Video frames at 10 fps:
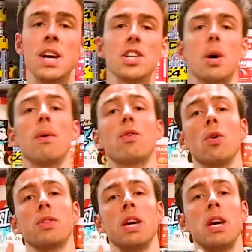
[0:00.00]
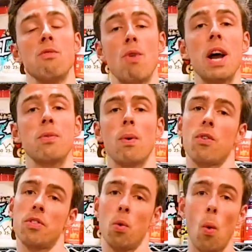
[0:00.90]
So we've got the red, we've
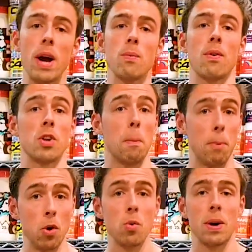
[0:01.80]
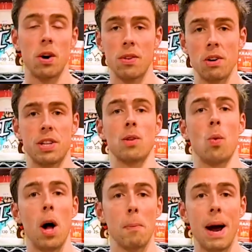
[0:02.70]
got the white, we've got the blue, we got those a little
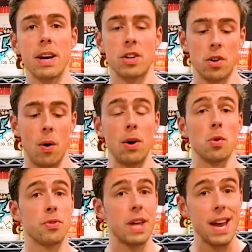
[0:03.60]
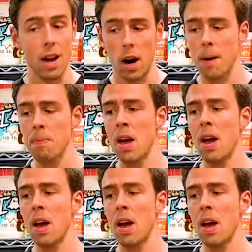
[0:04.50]
while back, and you know how good they are.